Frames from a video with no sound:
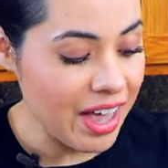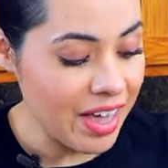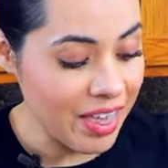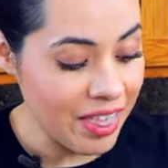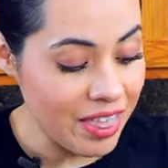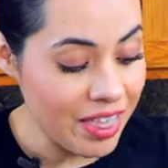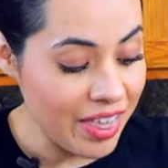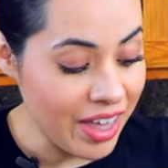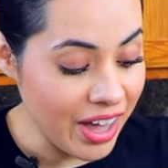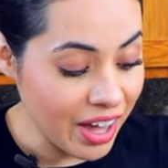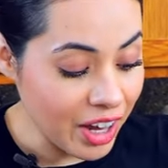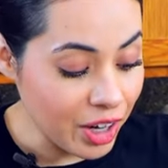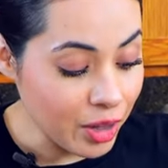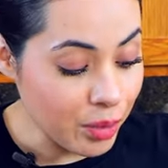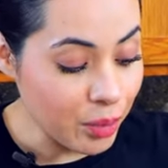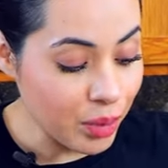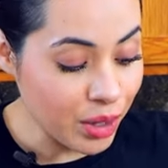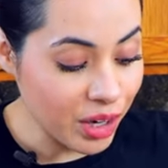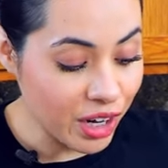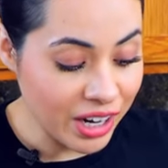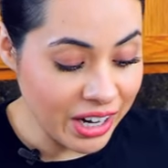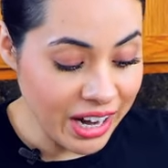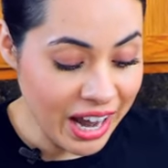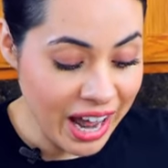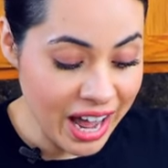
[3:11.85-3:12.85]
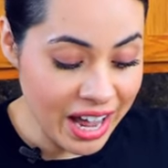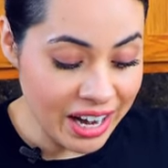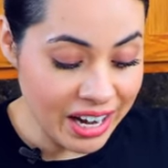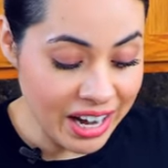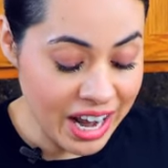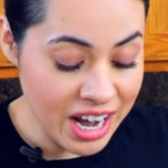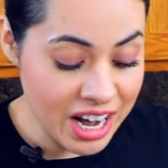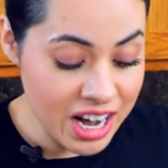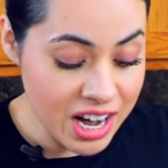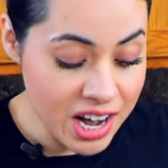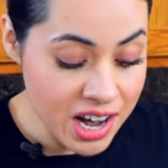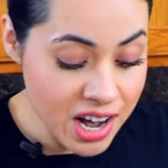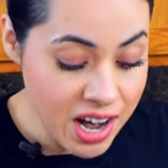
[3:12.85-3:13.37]
Then we're gonna add
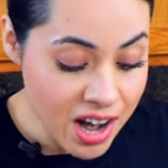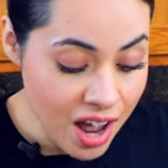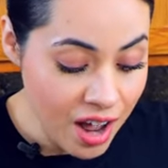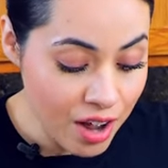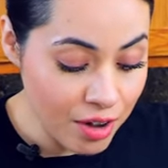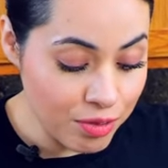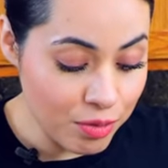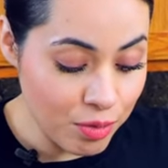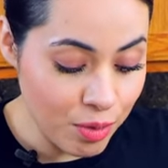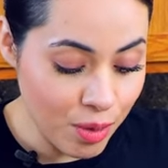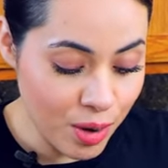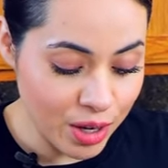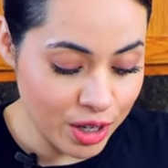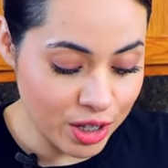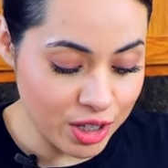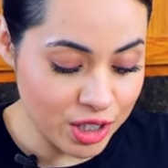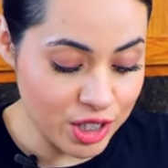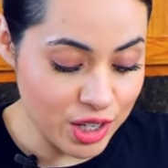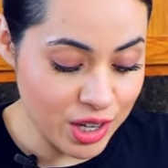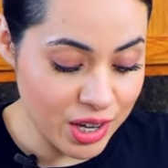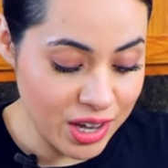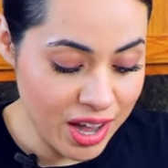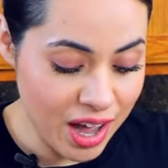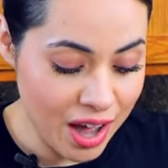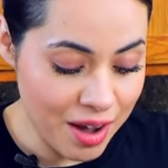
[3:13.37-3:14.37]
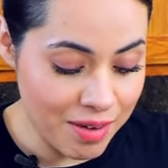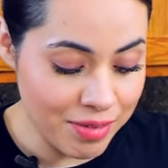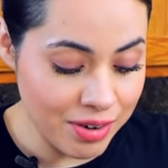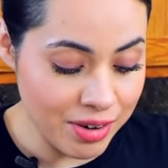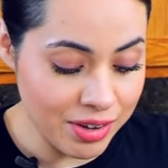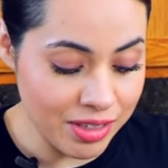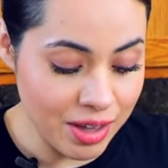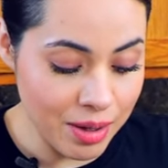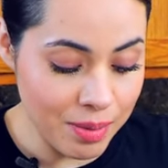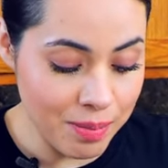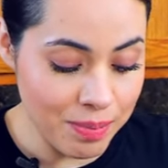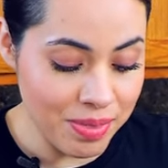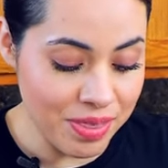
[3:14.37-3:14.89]
enough water to cover
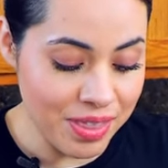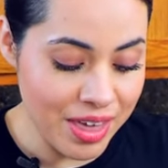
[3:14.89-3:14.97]
them.